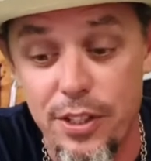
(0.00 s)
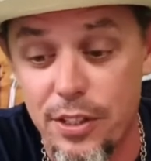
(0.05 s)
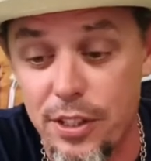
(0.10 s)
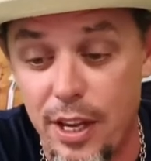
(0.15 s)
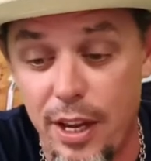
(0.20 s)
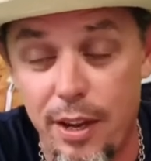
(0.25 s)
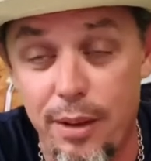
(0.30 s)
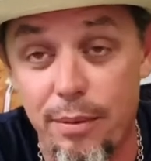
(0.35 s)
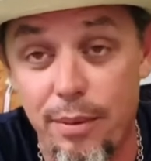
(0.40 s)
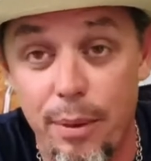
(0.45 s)

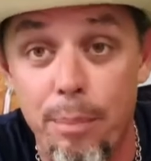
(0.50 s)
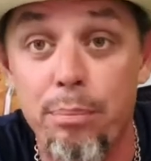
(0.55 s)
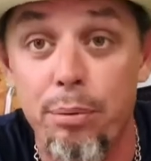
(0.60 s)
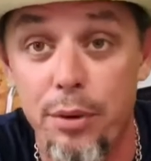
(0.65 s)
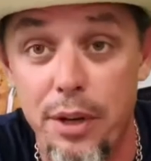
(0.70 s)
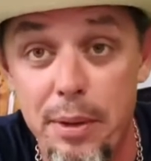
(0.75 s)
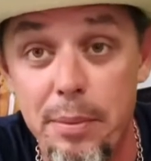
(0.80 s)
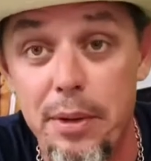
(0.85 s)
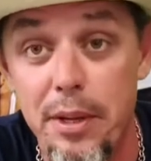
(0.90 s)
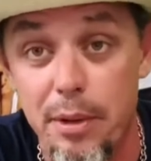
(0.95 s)
a
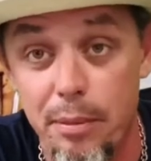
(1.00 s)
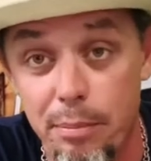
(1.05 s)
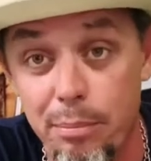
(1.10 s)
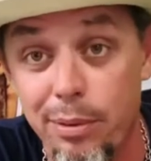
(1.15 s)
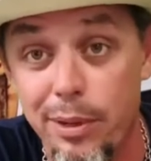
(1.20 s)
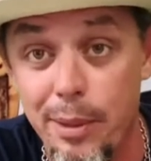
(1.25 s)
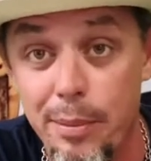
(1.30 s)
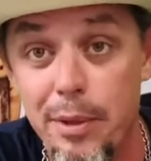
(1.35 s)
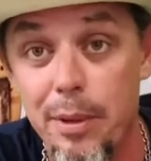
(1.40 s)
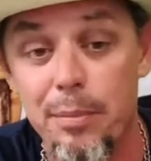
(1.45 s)

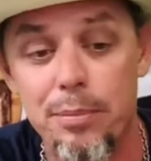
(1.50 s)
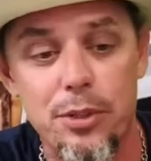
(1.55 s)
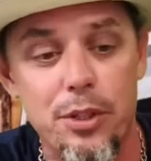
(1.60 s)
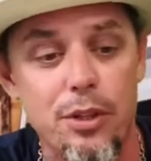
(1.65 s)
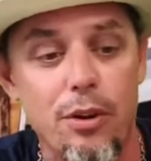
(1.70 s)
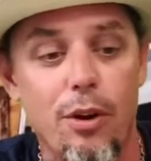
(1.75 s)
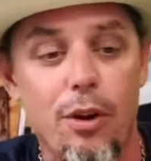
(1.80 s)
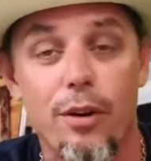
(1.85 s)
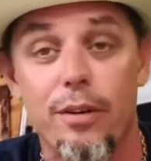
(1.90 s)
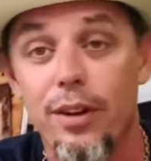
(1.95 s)
premium
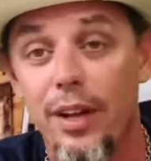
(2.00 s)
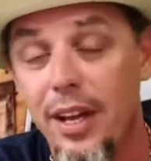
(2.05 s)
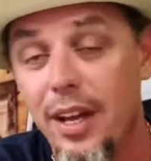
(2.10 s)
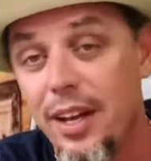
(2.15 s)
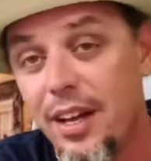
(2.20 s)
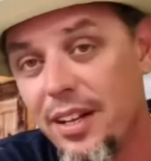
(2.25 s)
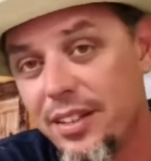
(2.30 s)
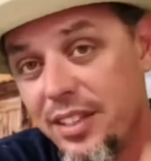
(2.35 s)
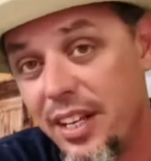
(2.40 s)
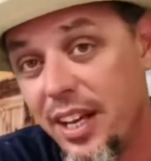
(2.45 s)
cigar.
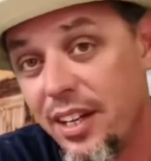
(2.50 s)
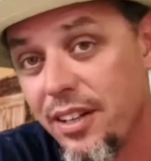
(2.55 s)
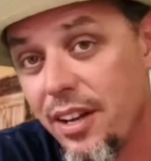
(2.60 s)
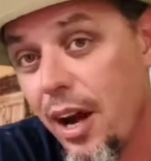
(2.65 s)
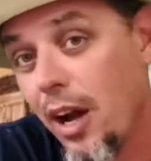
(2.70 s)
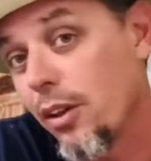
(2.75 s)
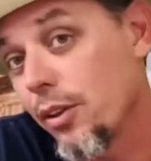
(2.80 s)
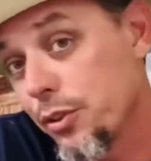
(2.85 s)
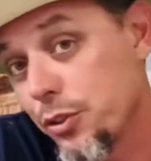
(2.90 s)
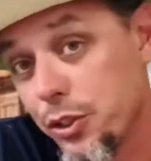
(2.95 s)

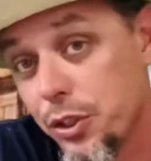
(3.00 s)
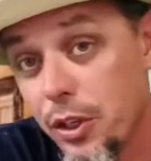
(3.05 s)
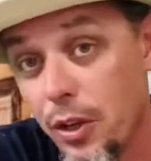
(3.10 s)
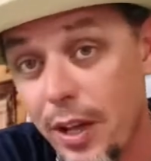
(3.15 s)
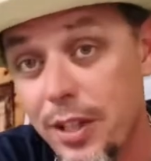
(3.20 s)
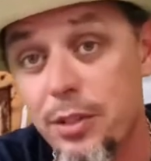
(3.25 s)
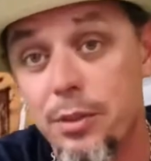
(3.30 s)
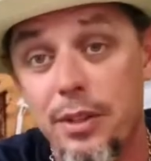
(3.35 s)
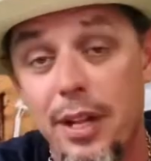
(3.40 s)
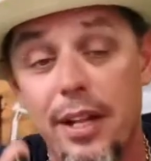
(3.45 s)
$10, you know,
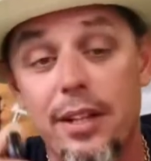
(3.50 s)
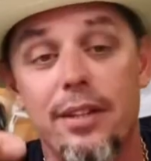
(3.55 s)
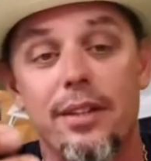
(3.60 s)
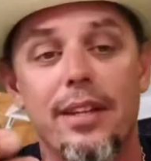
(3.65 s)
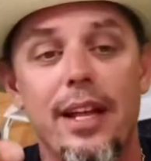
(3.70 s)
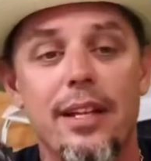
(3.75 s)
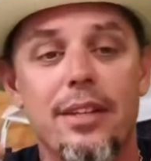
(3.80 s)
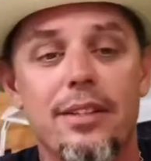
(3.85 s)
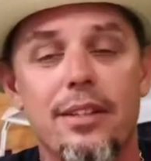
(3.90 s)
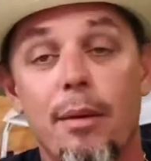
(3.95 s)
that's
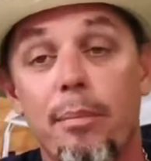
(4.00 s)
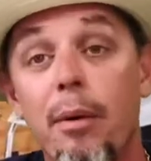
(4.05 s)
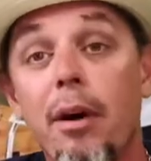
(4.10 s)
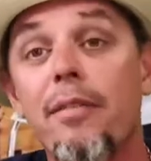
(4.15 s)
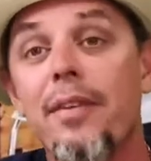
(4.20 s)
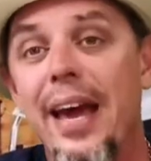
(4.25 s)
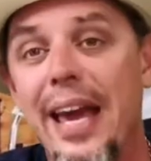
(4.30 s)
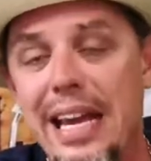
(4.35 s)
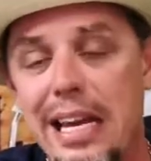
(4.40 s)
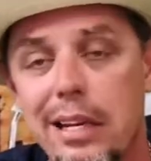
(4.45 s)
above
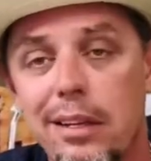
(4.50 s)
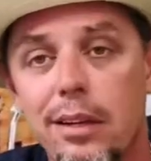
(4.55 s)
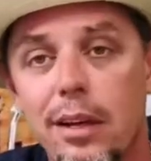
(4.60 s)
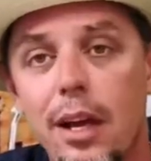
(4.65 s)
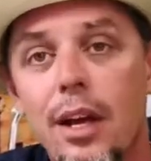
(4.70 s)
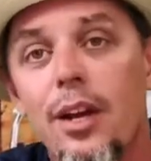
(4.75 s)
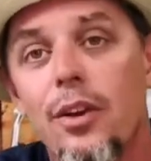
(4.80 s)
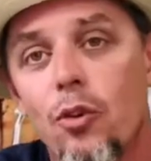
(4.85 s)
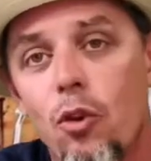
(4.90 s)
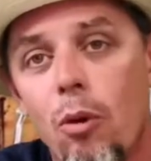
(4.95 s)
$8.
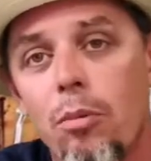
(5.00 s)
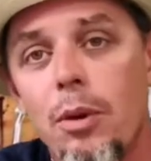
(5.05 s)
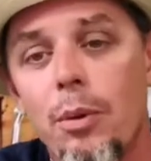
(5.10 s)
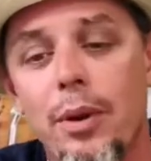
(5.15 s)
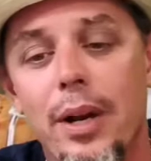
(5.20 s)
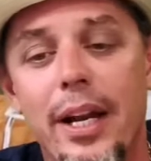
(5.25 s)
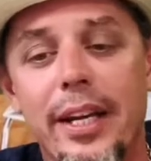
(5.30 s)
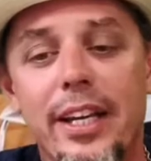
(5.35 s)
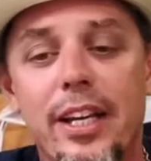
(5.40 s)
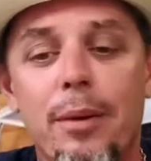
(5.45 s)
Normally when
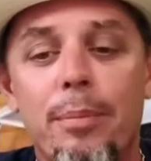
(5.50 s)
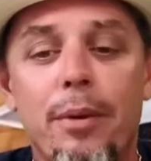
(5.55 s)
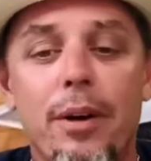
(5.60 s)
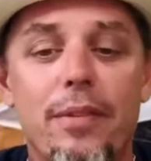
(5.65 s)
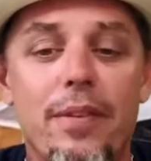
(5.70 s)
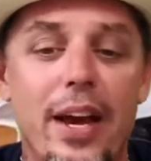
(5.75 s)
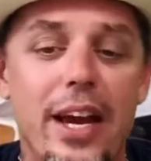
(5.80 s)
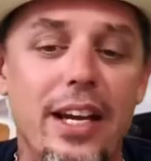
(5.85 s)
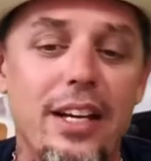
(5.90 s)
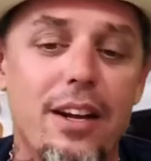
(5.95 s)
I get above
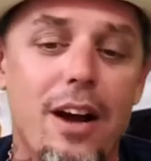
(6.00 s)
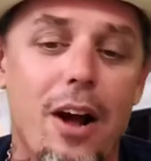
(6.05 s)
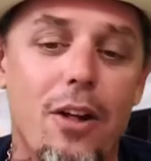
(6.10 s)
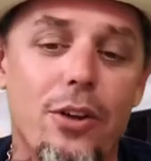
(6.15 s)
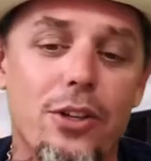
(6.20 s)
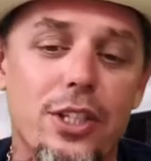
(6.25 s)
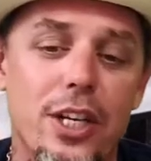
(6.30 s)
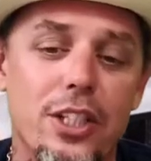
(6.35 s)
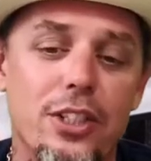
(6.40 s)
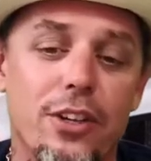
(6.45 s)
$8,
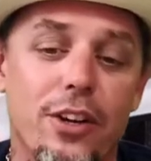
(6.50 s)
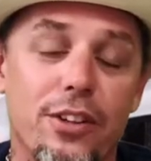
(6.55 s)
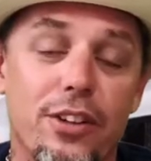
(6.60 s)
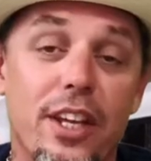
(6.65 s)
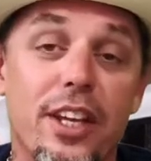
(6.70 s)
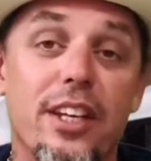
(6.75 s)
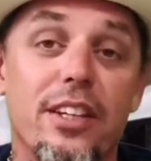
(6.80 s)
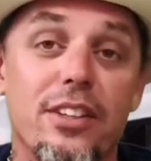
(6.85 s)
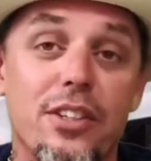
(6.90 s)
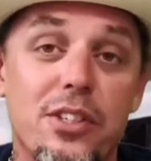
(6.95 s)
I start
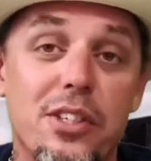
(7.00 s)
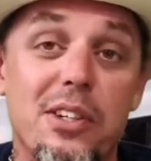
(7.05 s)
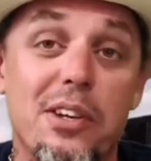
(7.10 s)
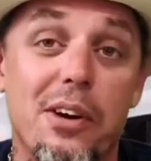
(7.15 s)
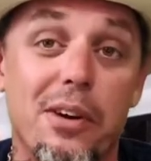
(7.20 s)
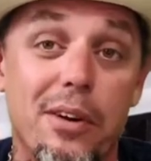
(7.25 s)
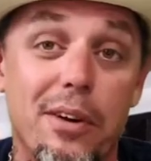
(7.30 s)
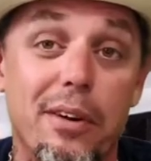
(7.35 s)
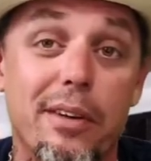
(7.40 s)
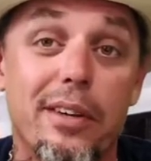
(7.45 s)
thinking the
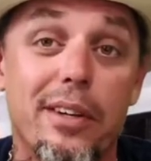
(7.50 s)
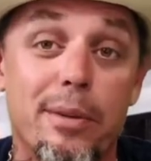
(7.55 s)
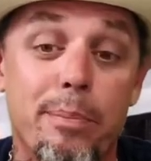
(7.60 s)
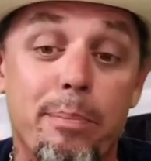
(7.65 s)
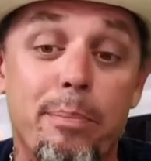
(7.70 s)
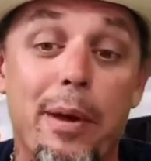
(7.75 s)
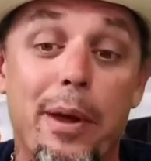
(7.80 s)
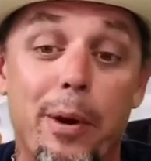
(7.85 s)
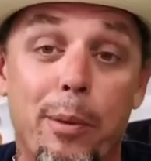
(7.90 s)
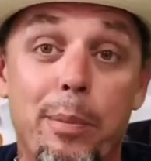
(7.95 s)
cigar, it
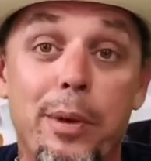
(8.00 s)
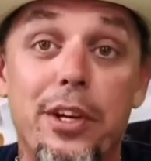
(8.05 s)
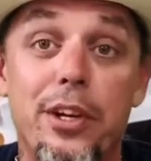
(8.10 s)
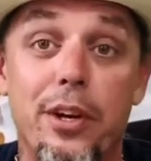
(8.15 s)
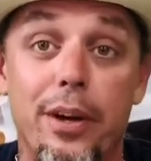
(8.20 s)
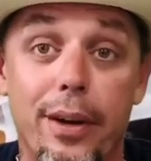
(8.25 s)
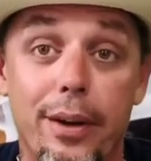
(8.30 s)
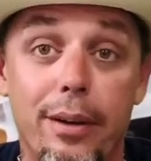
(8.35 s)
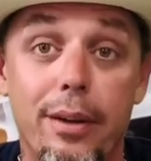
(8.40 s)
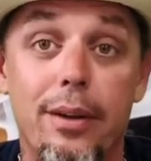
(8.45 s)
better be
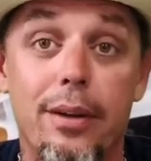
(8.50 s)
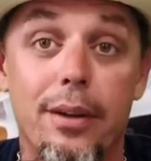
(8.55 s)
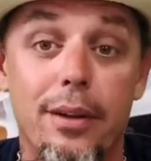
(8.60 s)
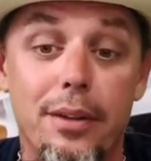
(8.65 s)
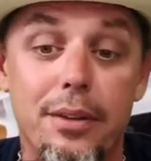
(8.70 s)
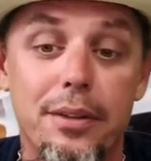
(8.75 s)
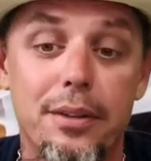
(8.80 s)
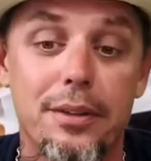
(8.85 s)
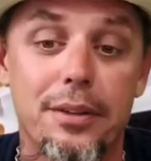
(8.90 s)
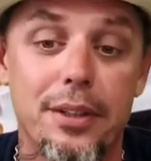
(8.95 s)
good.
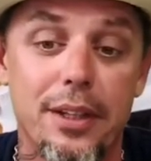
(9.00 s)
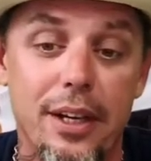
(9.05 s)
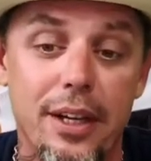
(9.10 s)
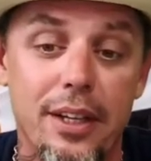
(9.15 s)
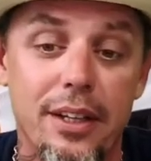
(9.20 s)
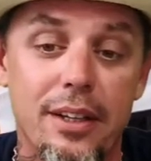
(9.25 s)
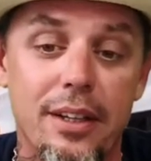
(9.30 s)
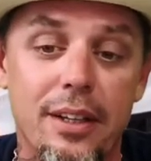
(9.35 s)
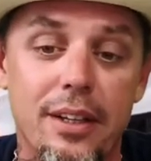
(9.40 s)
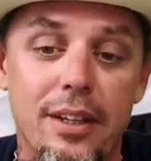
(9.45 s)
Okay?
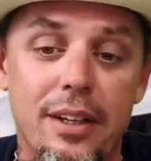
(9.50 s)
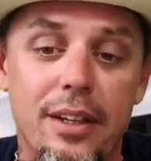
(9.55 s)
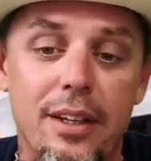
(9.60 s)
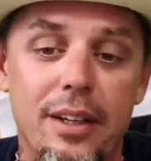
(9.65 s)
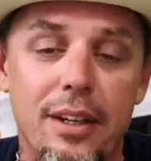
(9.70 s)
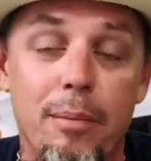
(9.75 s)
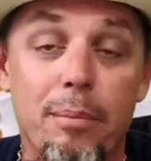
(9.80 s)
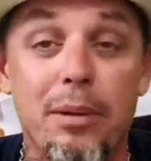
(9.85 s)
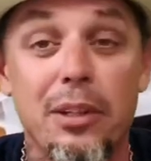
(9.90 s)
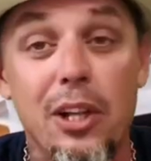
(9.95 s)

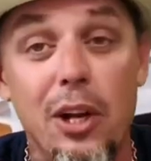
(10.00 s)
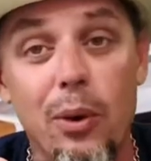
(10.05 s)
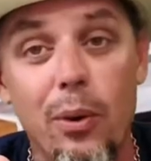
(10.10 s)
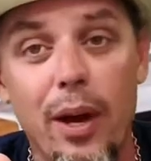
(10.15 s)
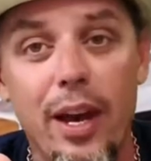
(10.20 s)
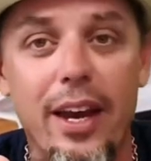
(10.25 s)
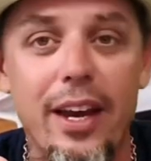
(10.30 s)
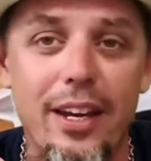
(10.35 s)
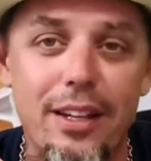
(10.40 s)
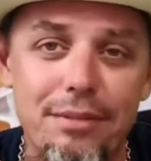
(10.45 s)
Below
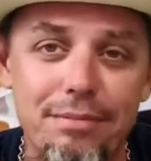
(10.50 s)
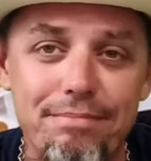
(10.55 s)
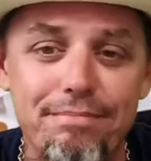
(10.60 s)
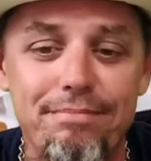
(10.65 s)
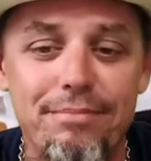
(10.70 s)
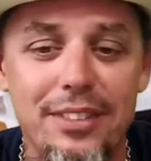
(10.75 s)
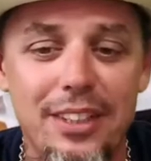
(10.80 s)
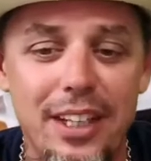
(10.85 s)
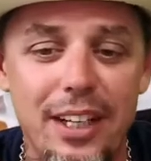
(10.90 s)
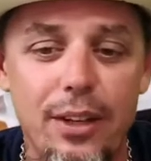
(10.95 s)
$8,
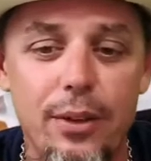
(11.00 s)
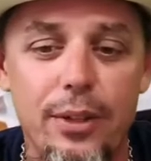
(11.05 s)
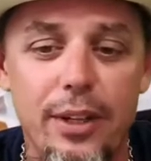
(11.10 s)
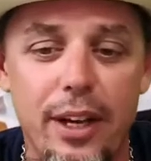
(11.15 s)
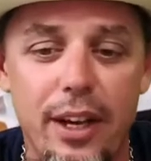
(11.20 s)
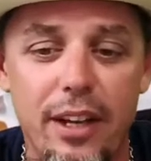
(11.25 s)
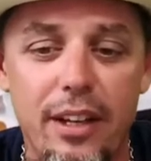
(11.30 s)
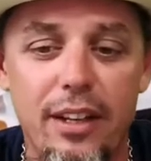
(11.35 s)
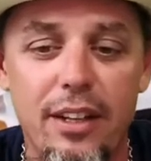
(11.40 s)
okay.